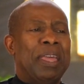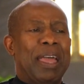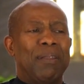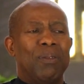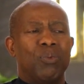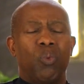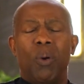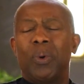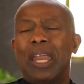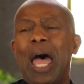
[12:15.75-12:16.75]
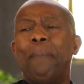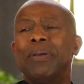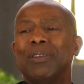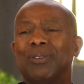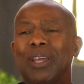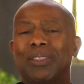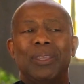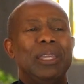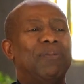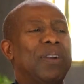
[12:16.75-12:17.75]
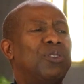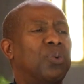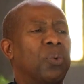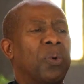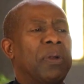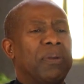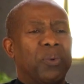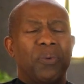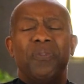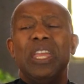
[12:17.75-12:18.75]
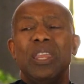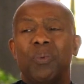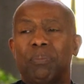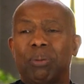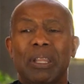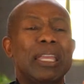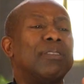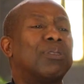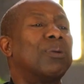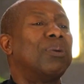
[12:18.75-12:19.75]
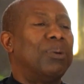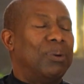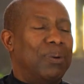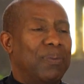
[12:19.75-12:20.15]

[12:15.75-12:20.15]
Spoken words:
And what would happen is that the eventual graffiti would bleed through.